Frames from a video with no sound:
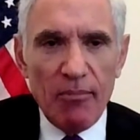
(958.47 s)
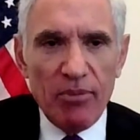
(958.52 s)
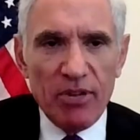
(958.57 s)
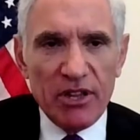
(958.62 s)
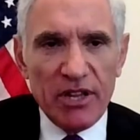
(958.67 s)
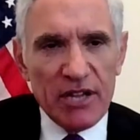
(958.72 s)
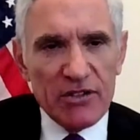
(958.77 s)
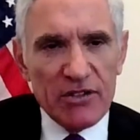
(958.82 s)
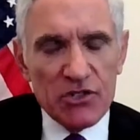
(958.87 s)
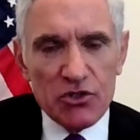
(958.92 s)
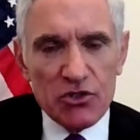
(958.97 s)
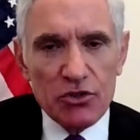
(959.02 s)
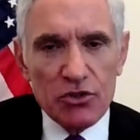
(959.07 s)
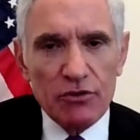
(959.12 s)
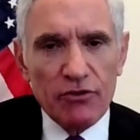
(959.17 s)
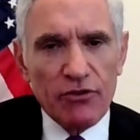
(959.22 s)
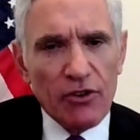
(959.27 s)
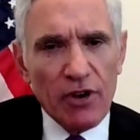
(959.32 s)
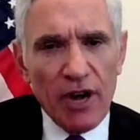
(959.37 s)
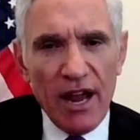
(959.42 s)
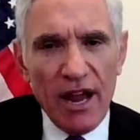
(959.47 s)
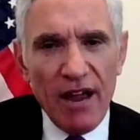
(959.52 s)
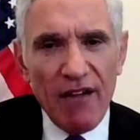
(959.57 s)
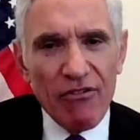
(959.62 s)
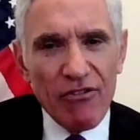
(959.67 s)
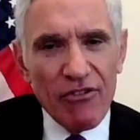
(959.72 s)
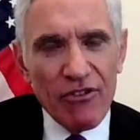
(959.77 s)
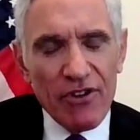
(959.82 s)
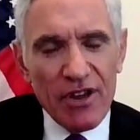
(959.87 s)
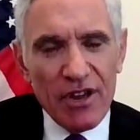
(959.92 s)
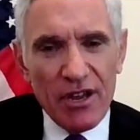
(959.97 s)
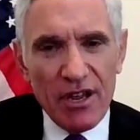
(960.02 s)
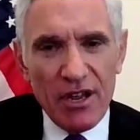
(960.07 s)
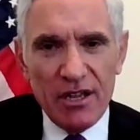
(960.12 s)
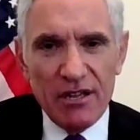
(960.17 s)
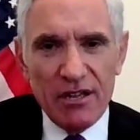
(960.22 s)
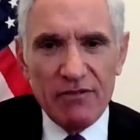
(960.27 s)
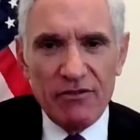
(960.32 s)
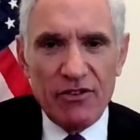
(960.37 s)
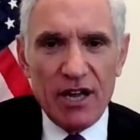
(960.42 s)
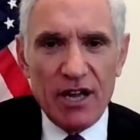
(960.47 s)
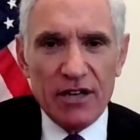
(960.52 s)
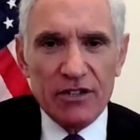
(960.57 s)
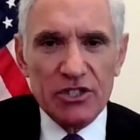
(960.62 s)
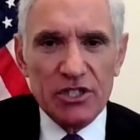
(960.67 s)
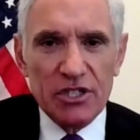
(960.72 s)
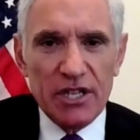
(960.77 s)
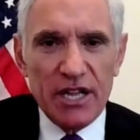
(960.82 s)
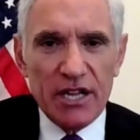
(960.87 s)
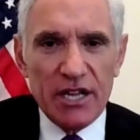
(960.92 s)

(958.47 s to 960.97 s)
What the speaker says: but that's true for every infection.